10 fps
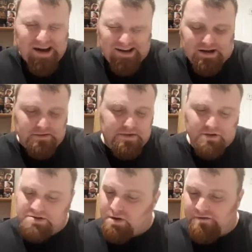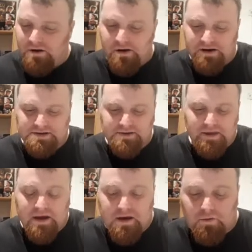Those are your flyers.
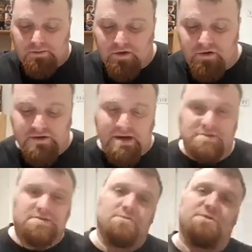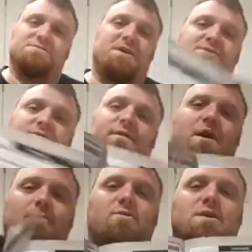We're moving on now to the Space Wolves
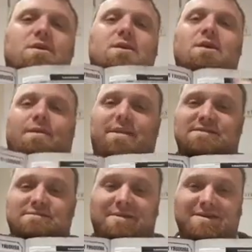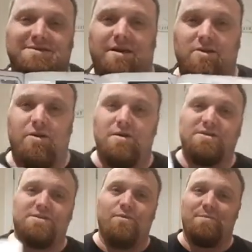Armoury. This is basically a long
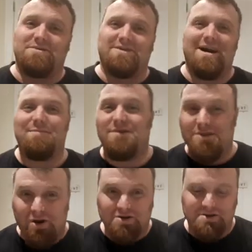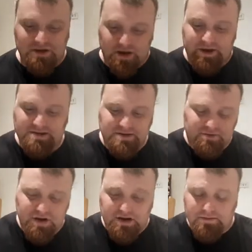list of weapons. I am not going to
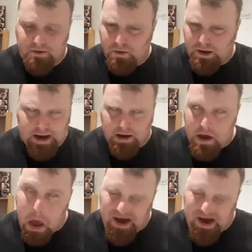read them all out.